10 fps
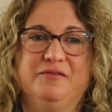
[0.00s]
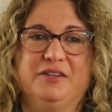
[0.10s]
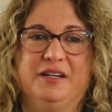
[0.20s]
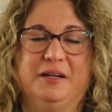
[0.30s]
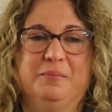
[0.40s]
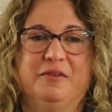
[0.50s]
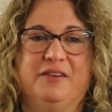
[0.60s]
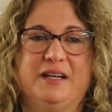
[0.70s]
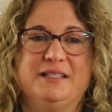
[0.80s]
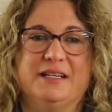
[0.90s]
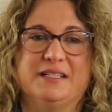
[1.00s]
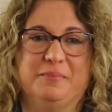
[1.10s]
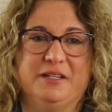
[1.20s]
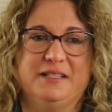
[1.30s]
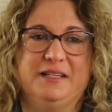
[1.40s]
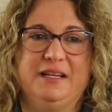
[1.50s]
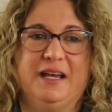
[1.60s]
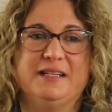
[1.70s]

of reading provides explicit